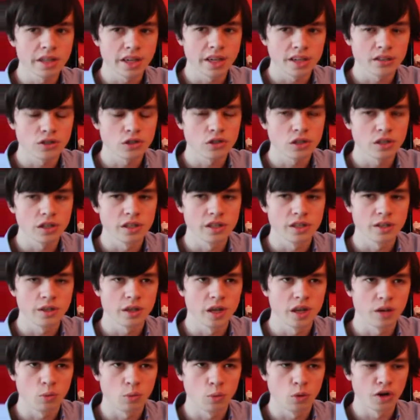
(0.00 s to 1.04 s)
actually
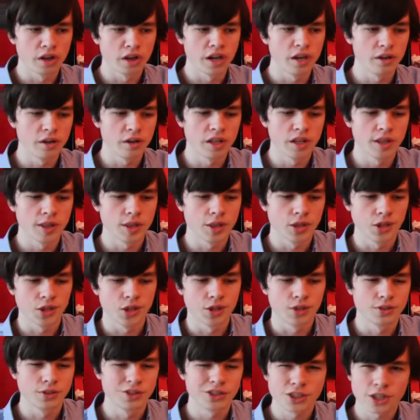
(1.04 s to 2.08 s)
uh, won out in
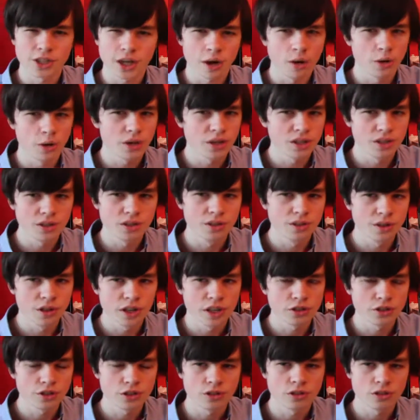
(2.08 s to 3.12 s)
the charity
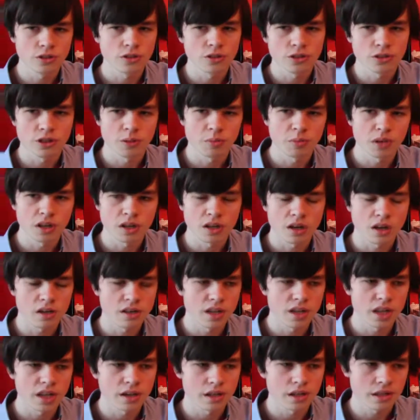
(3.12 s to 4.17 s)
donations or something like
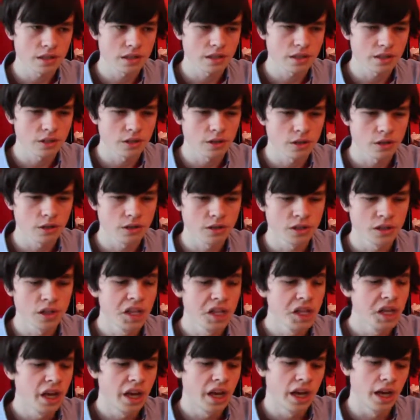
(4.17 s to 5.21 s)
that, I think I heard.
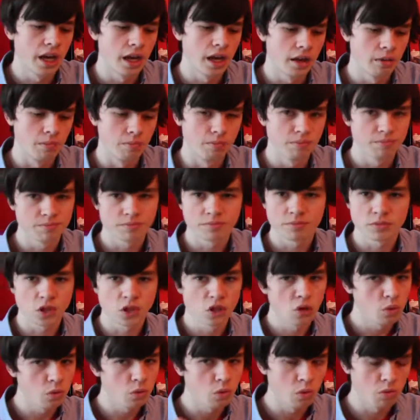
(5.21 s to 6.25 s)
Um,
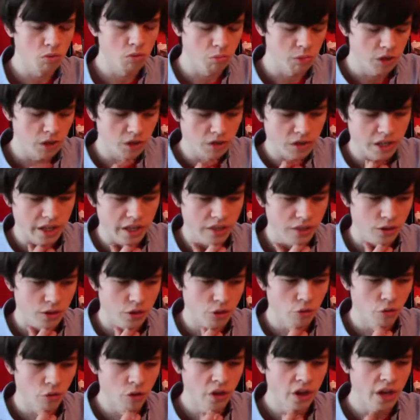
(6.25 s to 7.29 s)
don't quote me on that
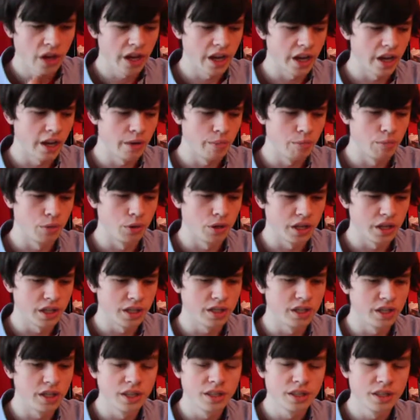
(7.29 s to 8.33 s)
though, uh, but
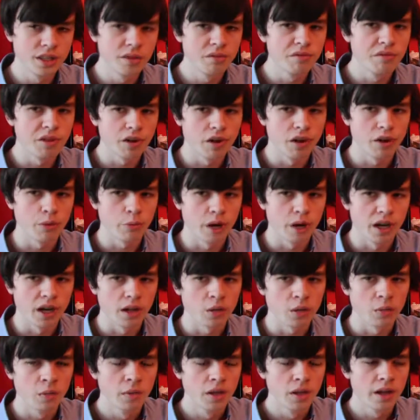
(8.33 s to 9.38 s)
it, it did very
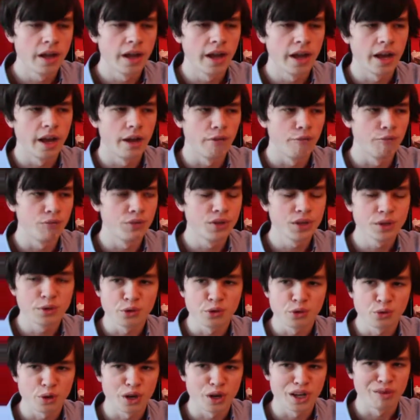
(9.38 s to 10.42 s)
well. Um, didn't
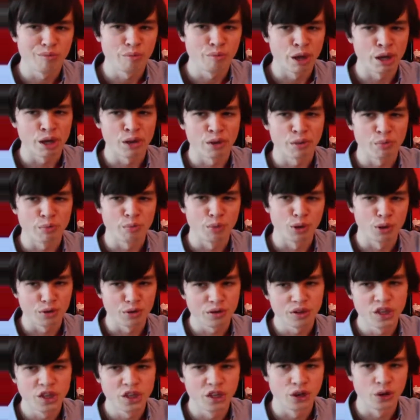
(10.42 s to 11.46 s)
quite make it, but
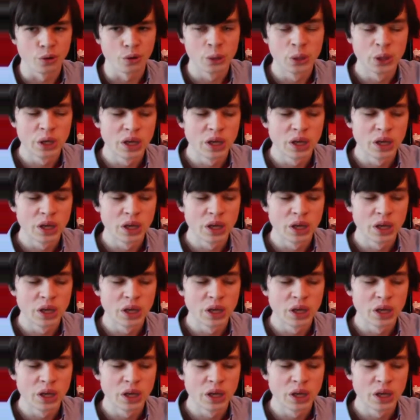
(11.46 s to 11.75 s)
you know,